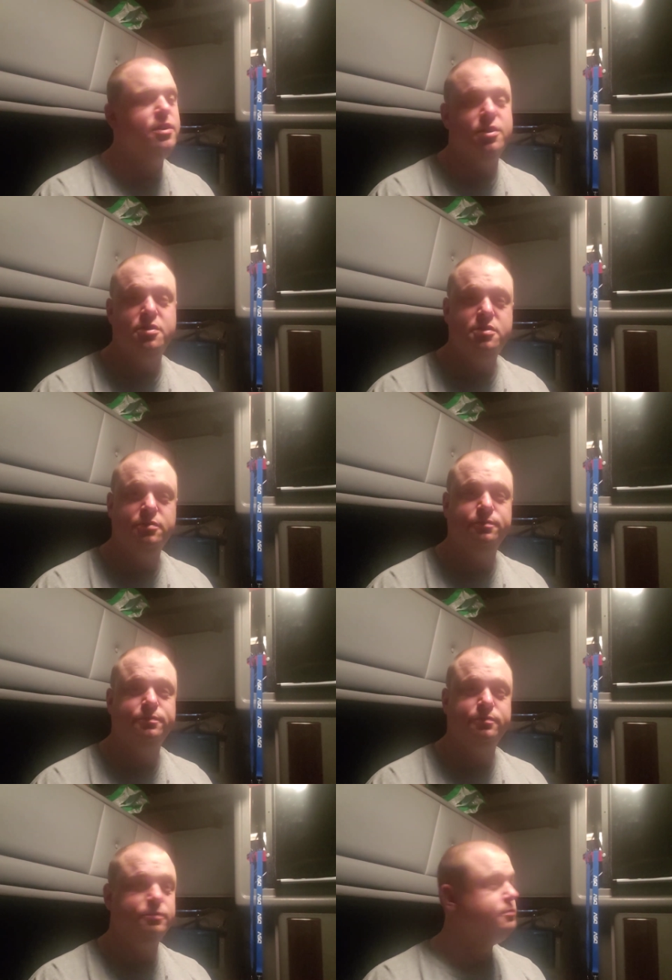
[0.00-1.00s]
to do,
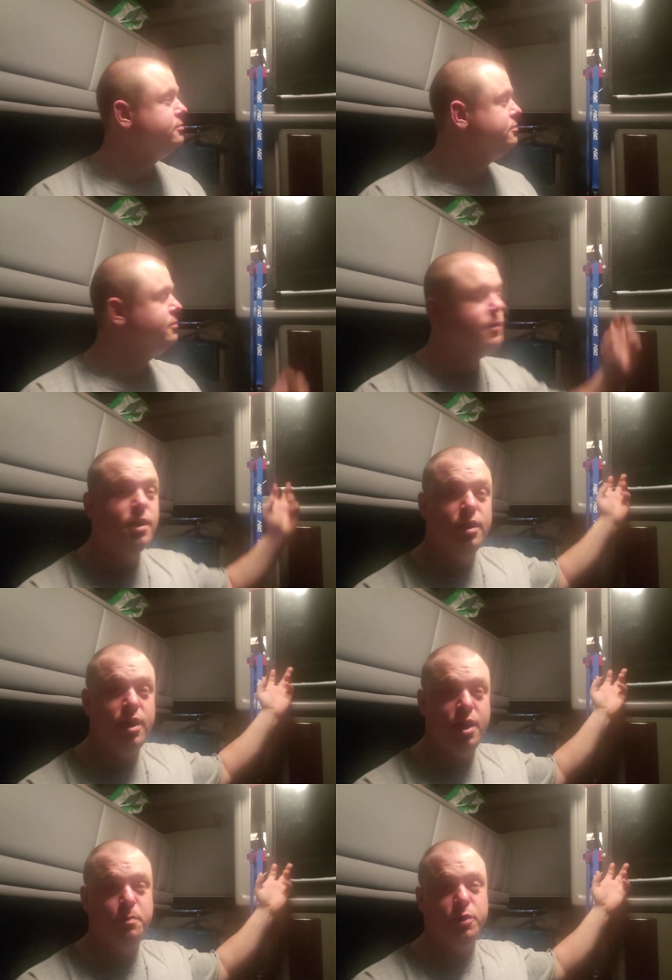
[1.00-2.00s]
they
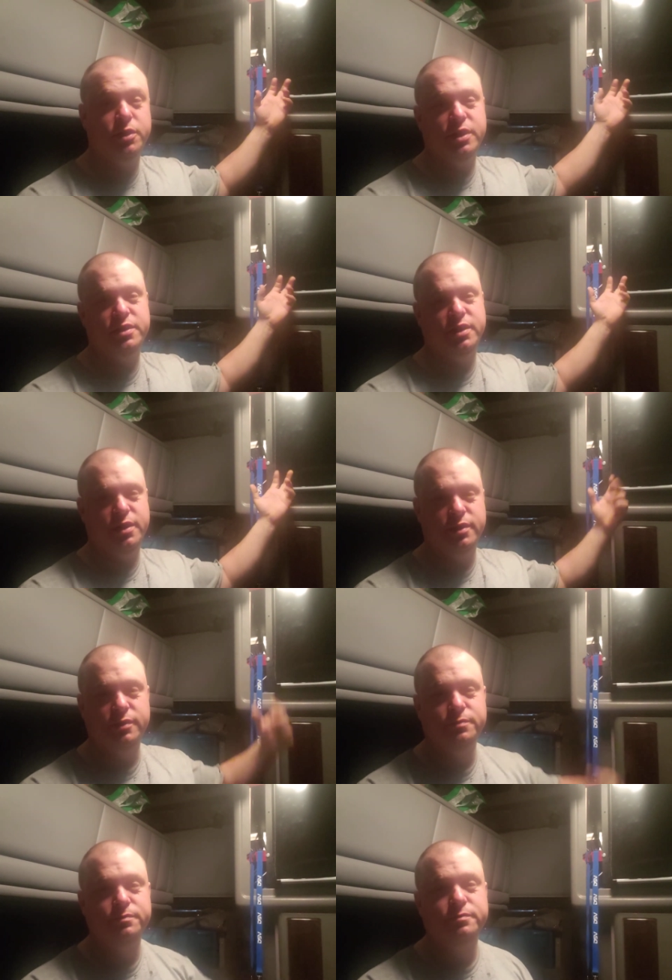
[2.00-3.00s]
had to put this in.
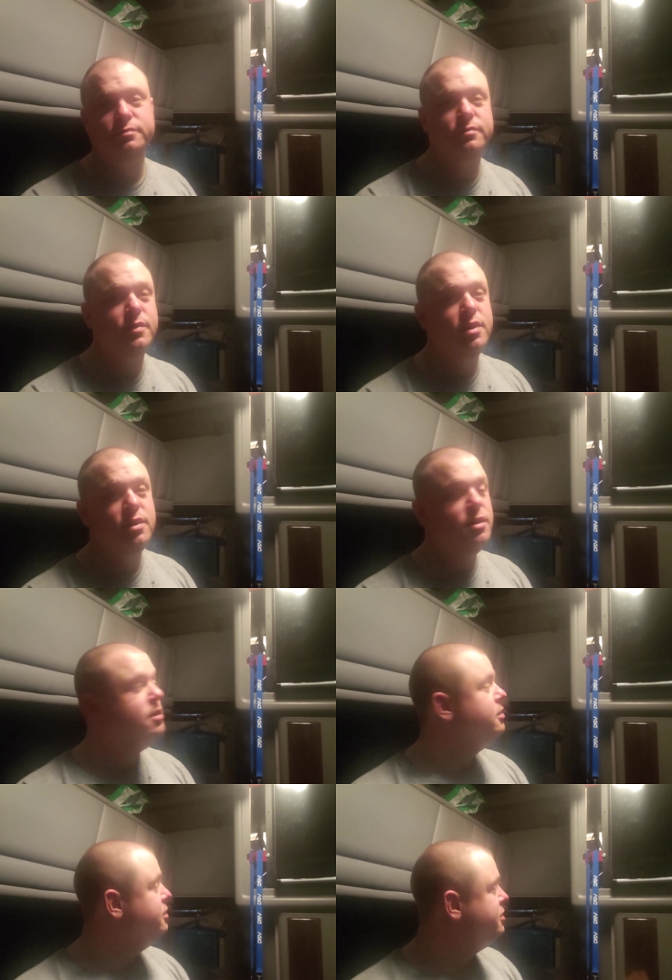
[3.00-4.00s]

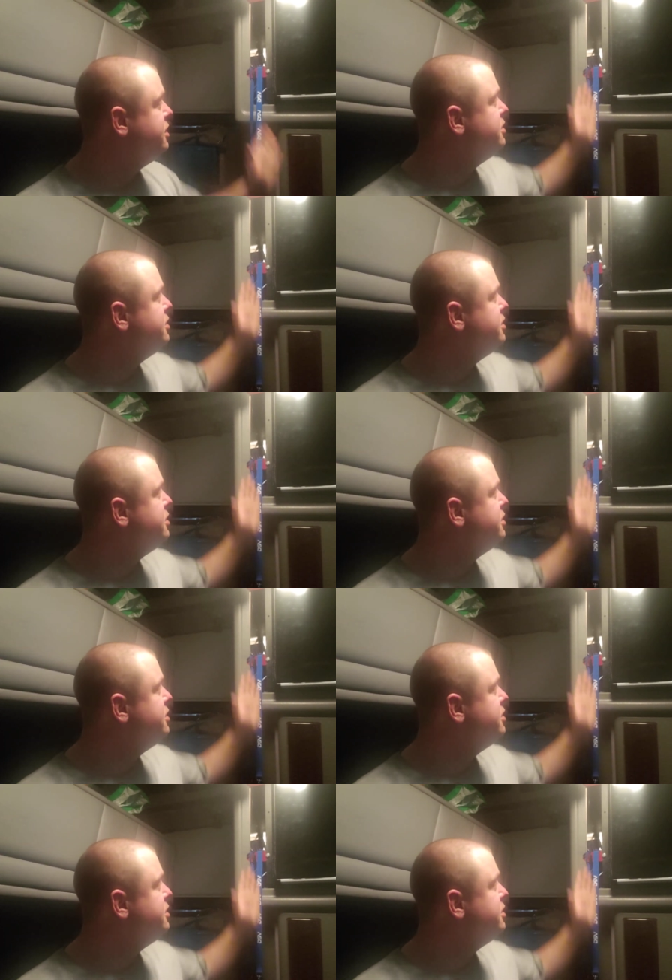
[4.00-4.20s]
You see